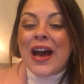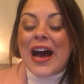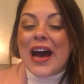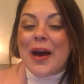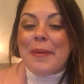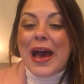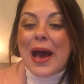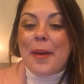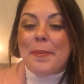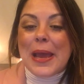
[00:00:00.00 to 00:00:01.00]

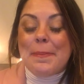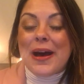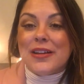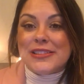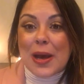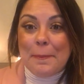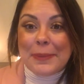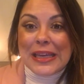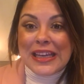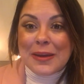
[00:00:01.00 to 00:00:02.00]
at
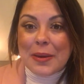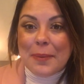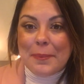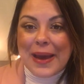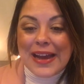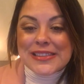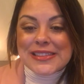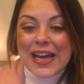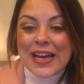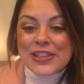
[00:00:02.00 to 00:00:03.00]

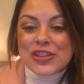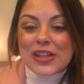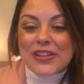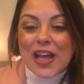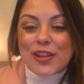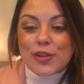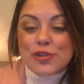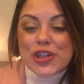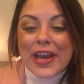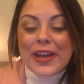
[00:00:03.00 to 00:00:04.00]

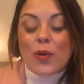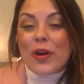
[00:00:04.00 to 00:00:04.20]
paypal.me/LaLuce